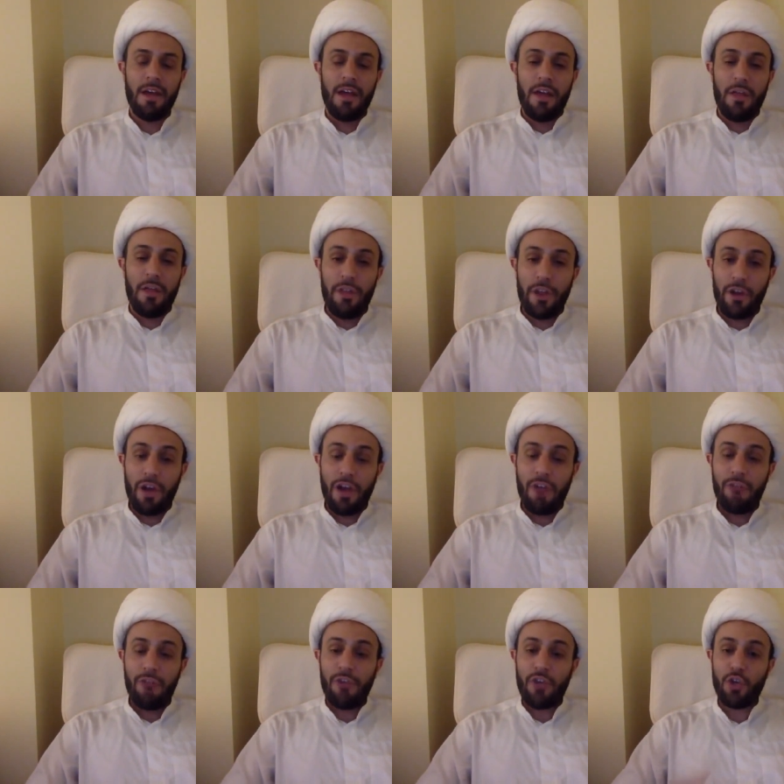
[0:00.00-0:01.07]
Their
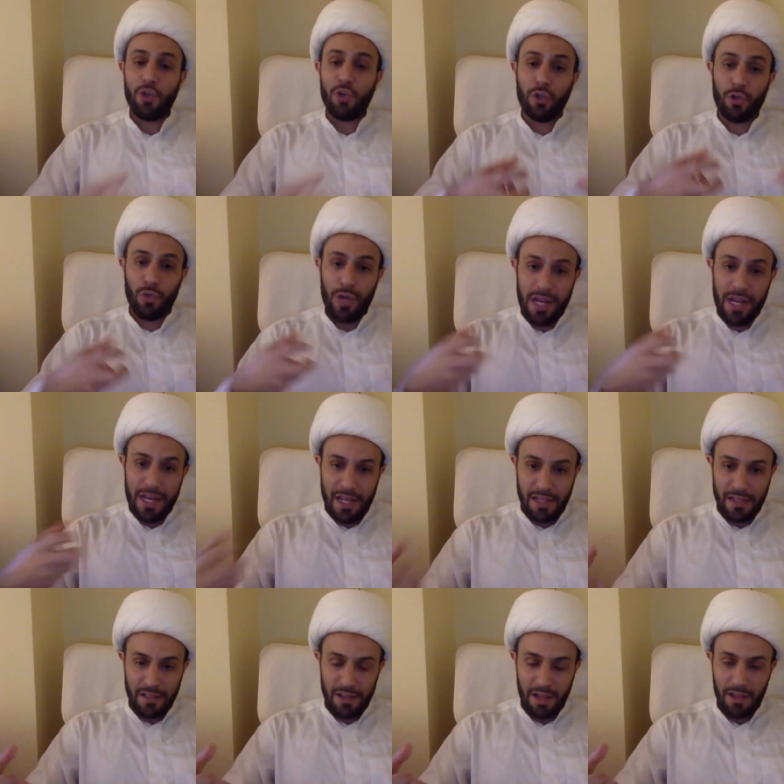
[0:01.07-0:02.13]
official
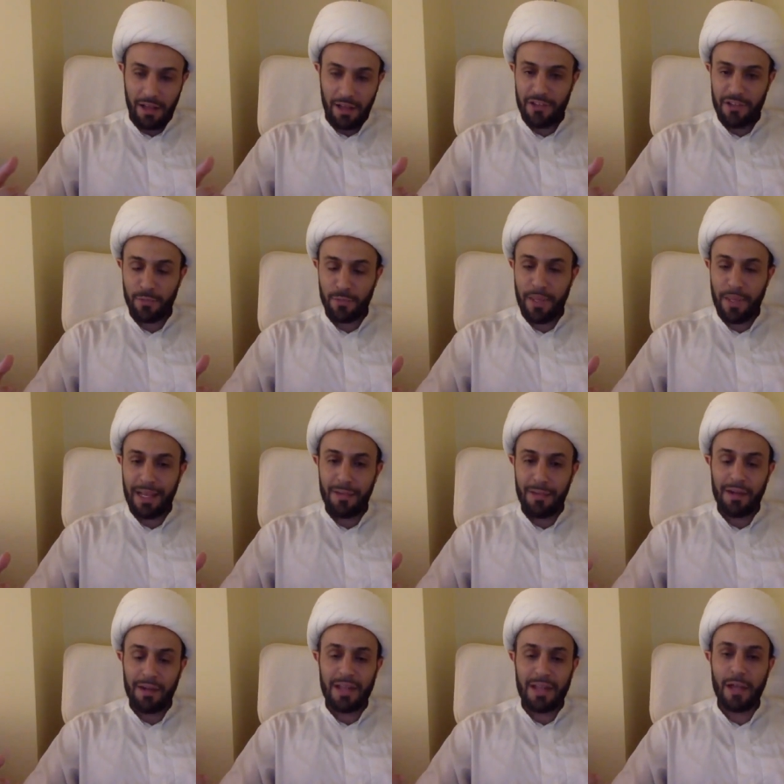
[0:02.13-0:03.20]
greeting, Allah is speaking
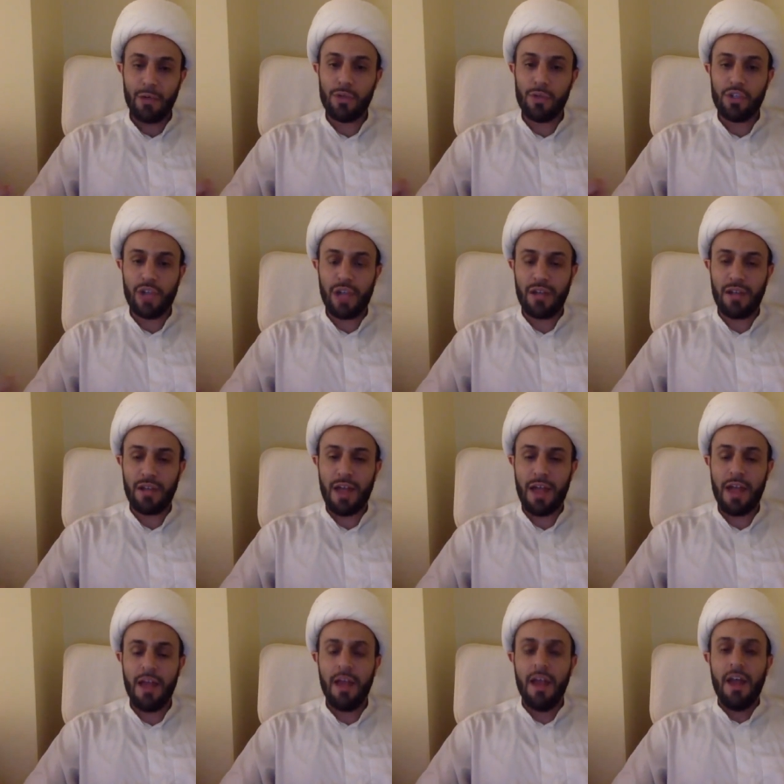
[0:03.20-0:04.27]
about Ahlul
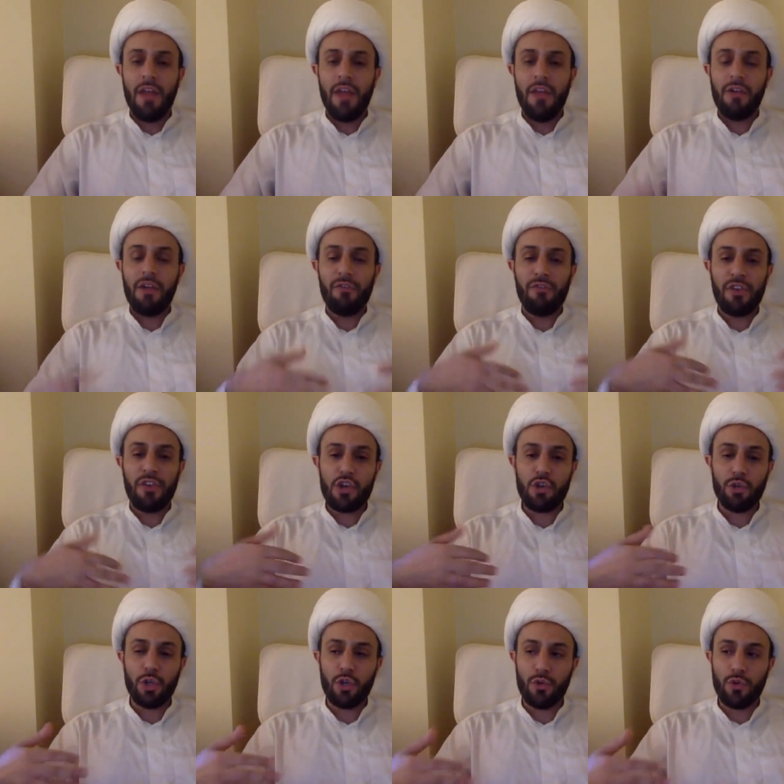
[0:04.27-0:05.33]
Jannah, their
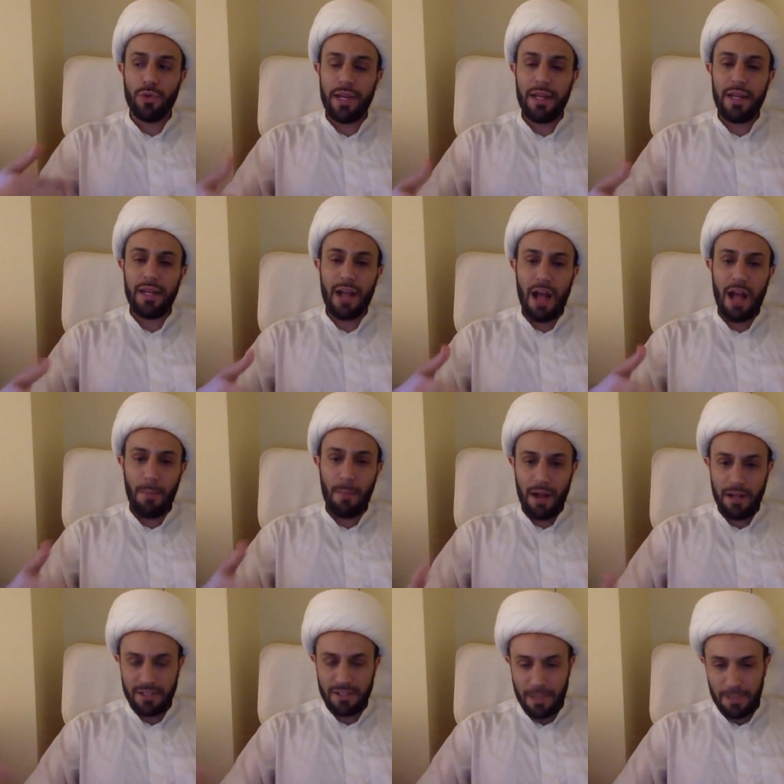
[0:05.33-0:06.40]
official greeting
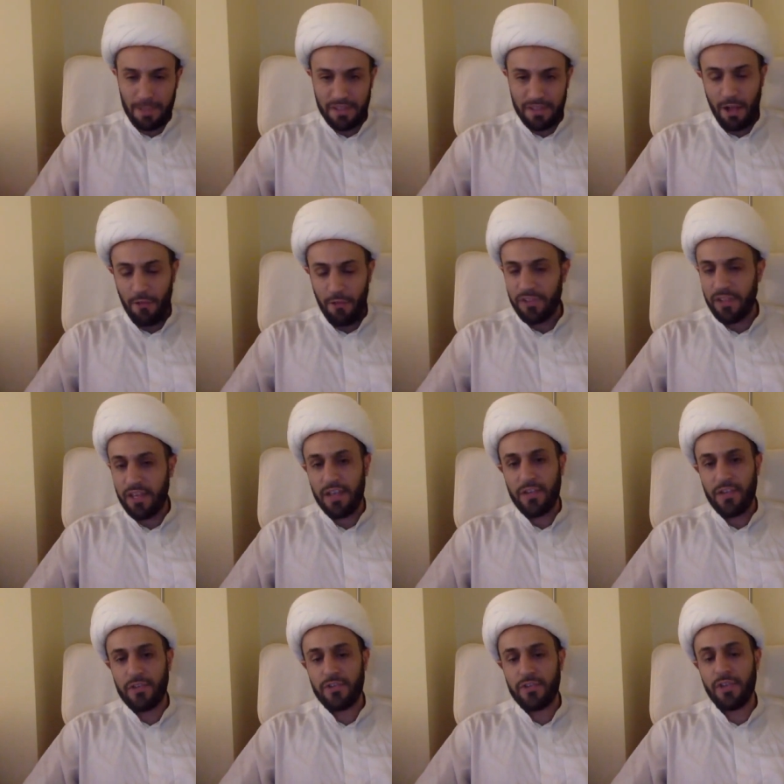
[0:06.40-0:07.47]
amongst themselves
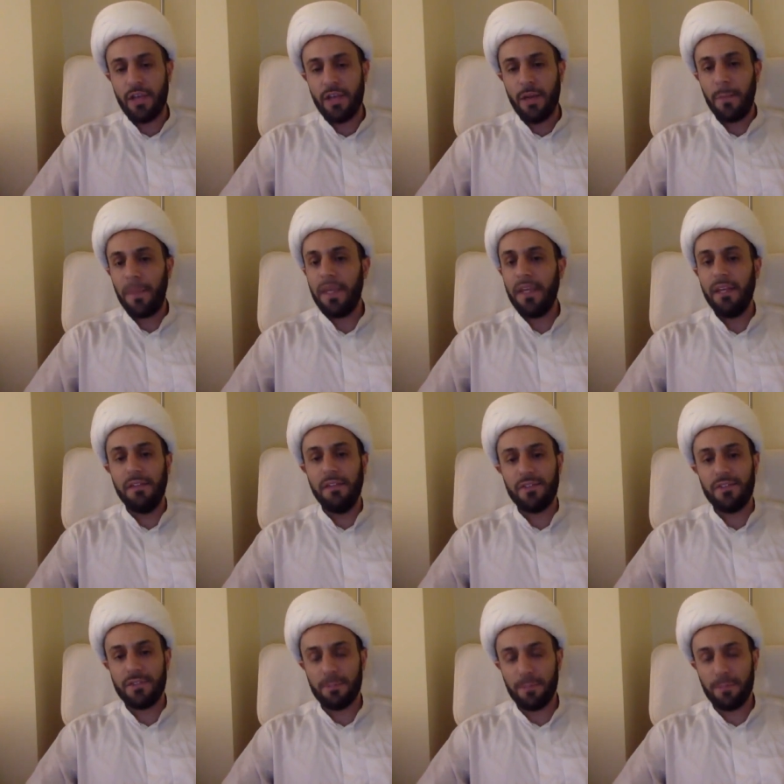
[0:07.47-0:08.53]
is
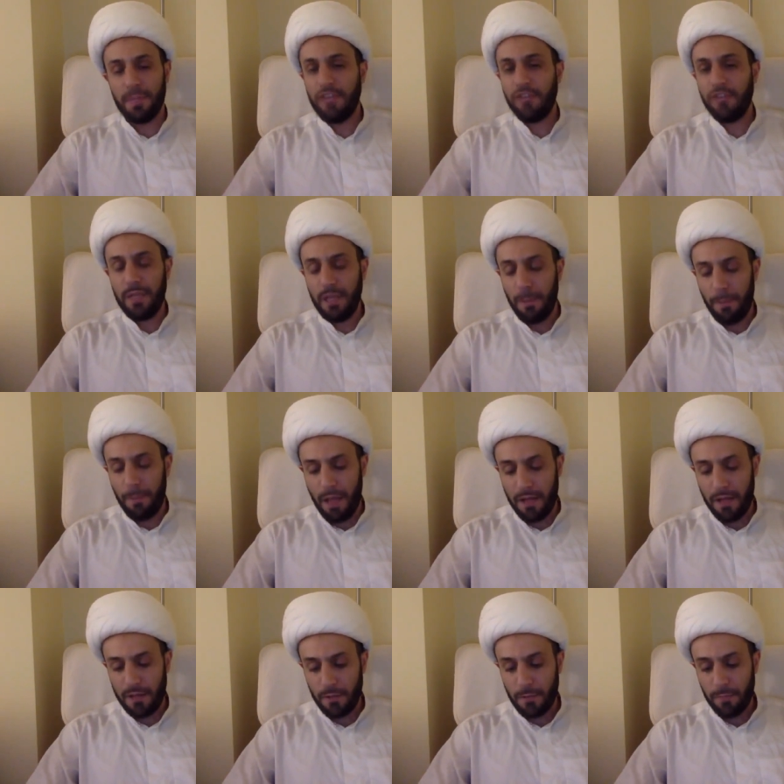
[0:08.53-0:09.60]
peace. Peace be
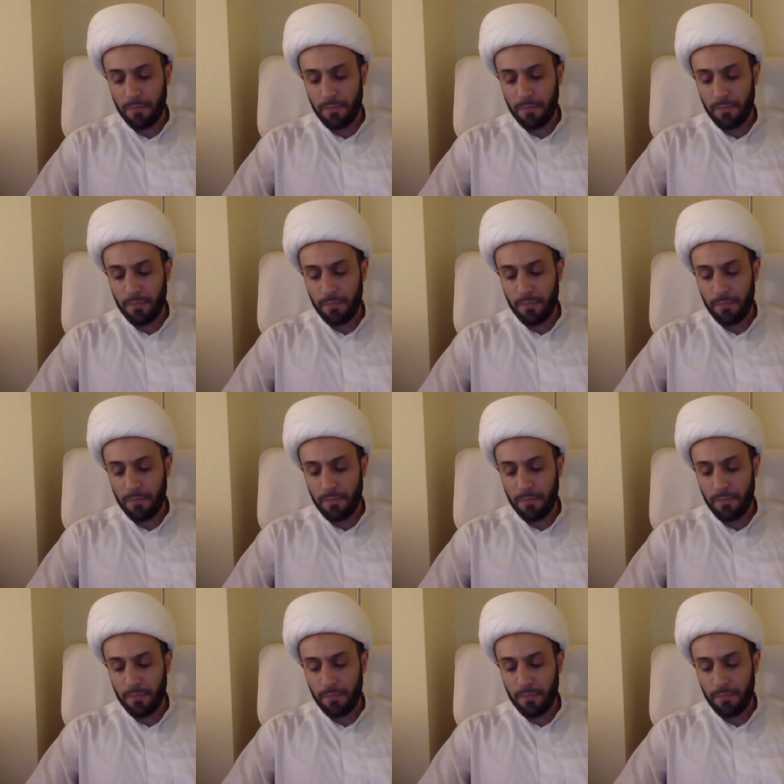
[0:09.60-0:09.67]
upon you.